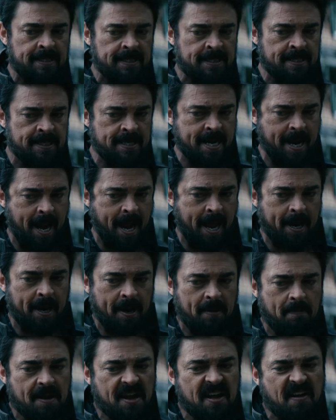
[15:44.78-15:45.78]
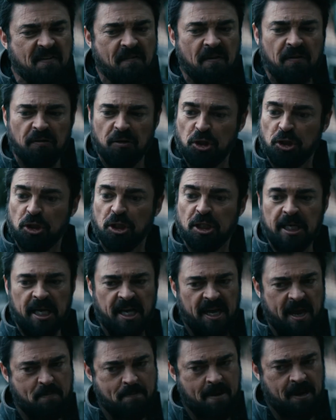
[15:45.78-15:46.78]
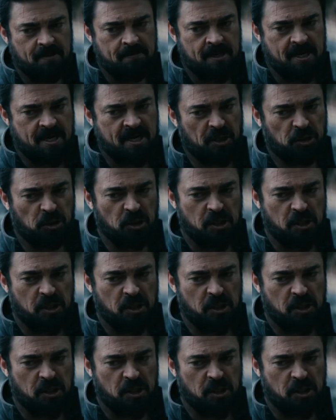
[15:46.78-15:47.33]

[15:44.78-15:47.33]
Butcher says he blames the boy for his mom's death,